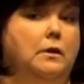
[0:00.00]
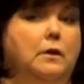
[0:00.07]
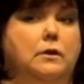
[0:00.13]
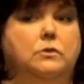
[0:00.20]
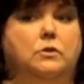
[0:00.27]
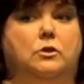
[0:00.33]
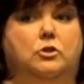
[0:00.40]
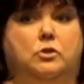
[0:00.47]

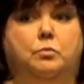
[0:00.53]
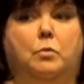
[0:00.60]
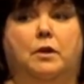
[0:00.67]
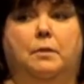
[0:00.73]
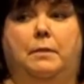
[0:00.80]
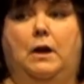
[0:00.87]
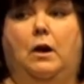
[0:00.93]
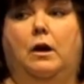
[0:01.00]
So I just want
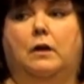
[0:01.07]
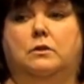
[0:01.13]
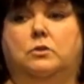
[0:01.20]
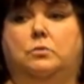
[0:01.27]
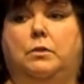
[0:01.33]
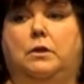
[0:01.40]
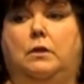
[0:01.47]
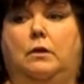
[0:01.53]
to be
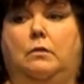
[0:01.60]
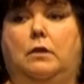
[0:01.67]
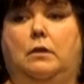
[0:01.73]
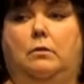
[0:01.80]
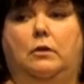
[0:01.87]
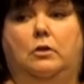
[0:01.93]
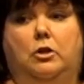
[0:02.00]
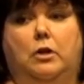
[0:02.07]
honest with you,
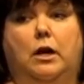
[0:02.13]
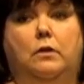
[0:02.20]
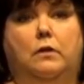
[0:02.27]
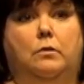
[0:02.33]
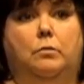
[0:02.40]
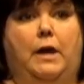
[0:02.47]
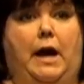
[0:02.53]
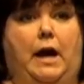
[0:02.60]
and you know
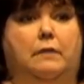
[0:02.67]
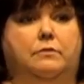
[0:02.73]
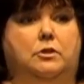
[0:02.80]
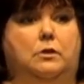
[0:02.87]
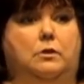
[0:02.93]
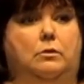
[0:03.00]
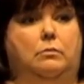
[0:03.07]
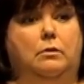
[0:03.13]
that we have
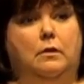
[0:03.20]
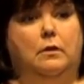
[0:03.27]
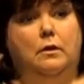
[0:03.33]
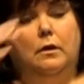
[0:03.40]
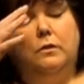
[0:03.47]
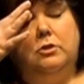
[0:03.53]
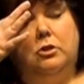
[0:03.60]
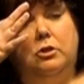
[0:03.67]
to
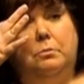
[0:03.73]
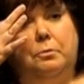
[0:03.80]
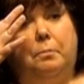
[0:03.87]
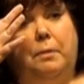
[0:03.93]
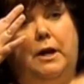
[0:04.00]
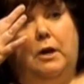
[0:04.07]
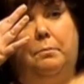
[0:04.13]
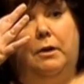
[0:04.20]

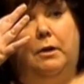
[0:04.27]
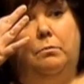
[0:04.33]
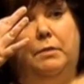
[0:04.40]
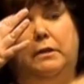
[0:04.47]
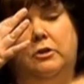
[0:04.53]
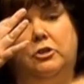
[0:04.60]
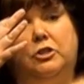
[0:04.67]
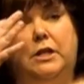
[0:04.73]
prepare, but
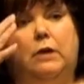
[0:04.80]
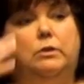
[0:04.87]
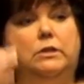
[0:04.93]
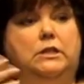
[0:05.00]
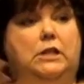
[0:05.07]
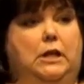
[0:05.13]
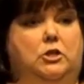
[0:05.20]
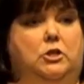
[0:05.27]
there's no
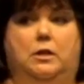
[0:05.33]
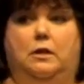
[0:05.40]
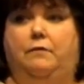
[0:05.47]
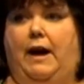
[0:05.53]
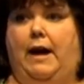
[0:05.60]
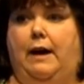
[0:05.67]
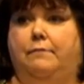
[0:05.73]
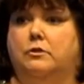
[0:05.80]
intention of
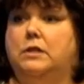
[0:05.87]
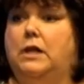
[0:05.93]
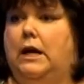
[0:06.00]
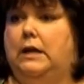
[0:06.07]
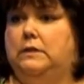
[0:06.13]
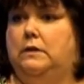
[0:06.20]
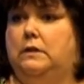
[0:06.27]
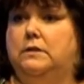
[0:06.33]

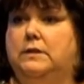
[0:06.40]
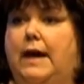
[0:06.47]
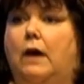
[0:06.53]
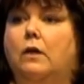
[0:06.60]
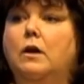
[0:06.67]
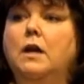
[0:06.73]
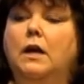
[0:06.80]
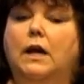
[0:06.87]
advertising this
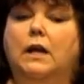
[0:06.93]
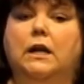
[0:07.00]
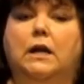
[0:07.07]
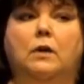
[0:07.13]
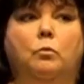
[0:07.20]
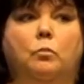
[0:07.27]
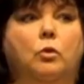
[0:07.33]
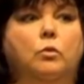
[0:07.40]
out. And
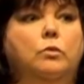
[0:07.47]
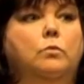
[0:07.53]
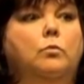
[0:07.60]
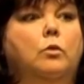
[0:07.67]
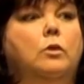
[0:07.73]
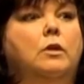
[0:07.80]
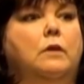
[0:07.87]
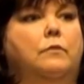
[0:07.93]
again,
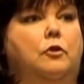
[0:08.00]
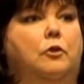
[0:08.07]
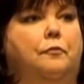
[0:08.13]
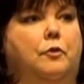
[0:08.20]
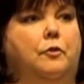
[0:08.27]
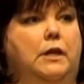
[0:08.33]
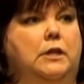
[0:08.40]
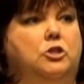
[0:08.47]
we'll give you,
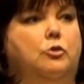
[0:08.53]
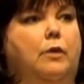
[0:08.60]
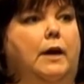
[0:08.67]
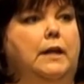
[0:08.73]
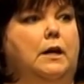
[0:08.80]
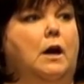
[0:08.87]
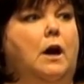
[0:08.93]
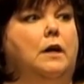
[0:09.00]
for each
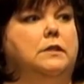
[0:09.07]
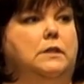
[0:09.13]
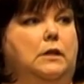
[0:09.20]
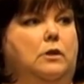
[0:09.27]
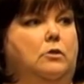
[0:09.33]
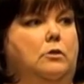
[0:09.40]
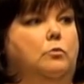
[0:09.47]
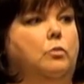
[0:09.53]
grade and content
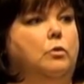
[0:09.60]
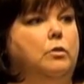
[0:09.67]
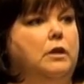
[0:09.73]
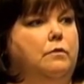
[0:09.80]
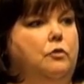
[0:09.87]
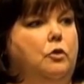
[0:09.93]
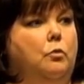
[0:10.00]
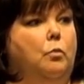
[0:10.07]
area, we'll
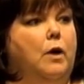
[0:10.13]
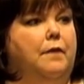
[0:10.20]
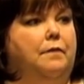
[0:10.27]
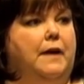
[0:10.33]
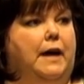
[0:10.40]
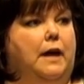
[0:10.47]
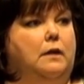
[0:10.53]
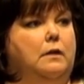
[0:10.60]
give you what
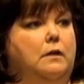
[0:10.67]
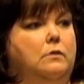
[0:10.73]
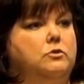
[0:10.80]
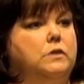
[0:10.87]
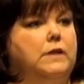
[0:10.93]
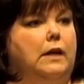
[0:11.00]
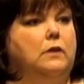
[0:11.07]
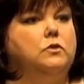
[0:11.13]
that
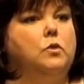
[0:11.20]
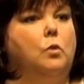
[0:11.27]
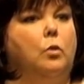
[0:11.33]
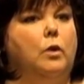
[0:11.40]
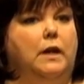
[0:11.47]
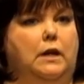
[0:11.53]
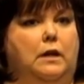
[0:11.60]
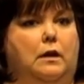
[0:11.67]
scale
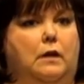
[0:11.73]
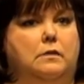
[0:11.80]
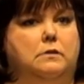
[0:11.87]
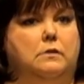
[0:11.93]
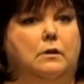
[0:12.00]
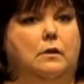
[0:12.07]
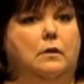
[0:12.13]
score is